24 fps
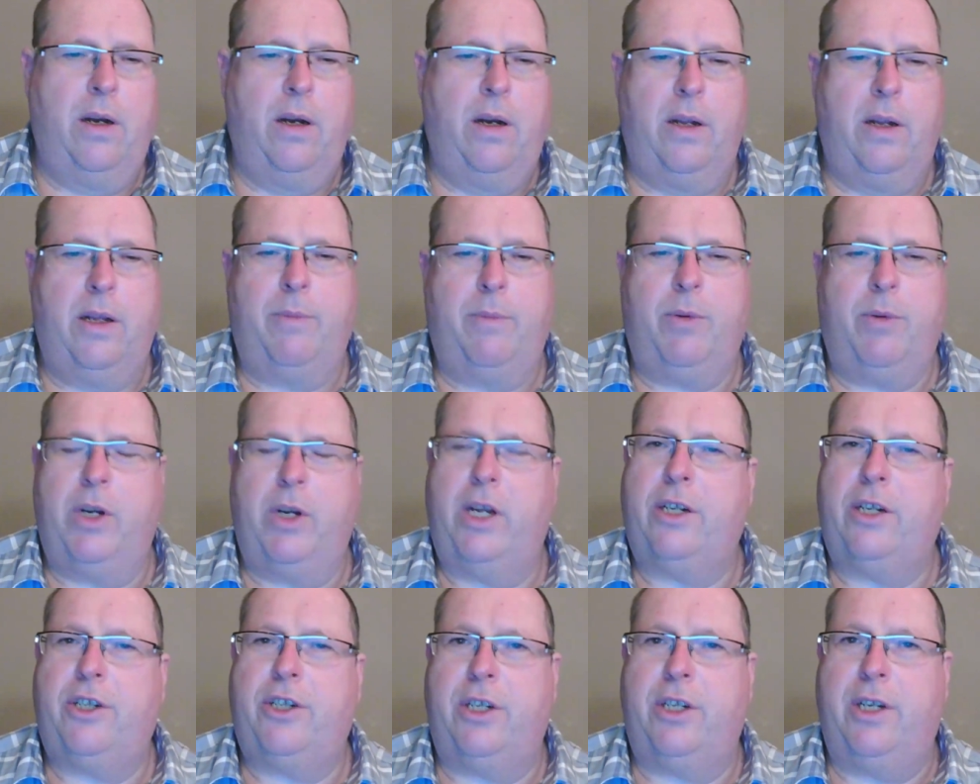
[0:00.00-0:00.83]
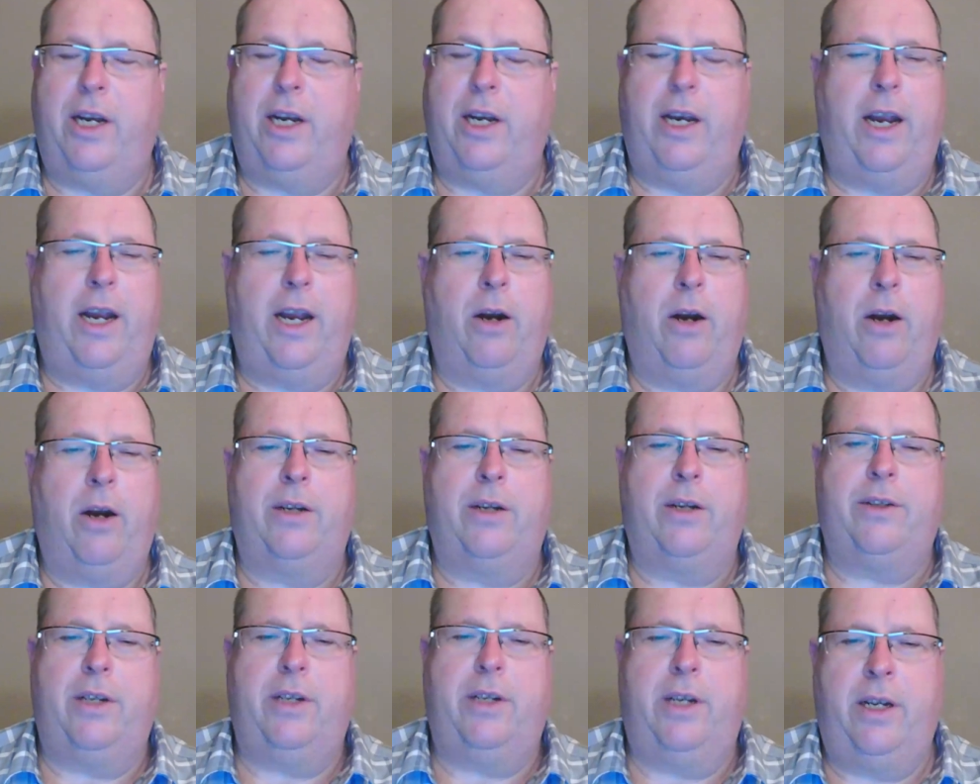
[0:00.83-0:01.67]
The prediction
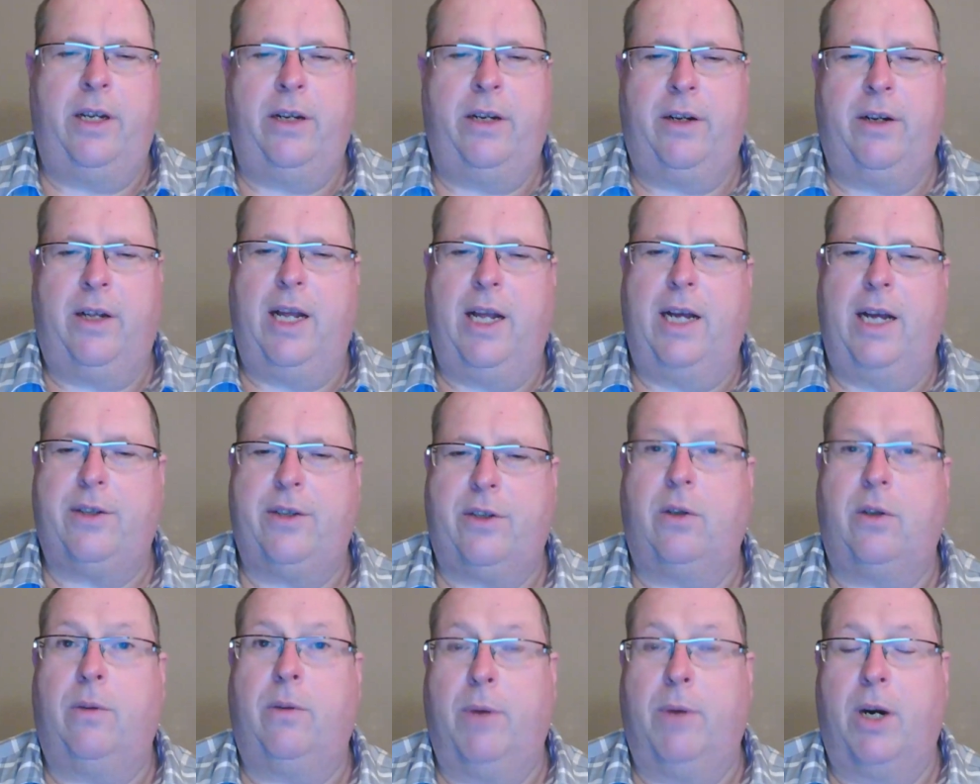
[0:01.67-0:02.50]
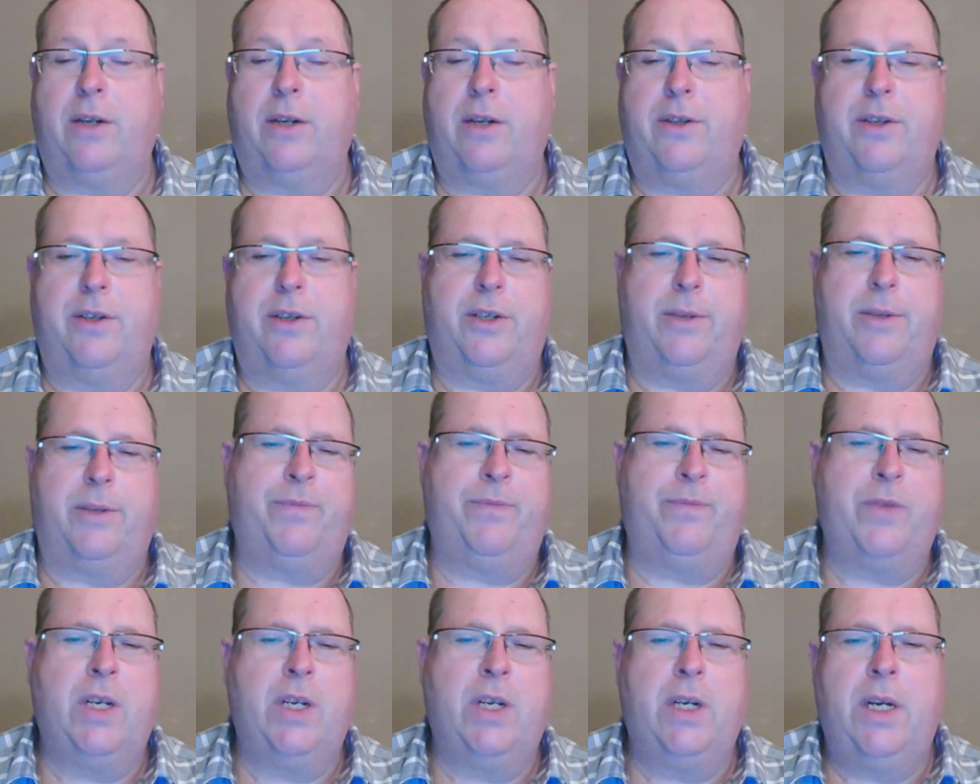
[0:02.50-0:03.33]
inherent in classical Marxism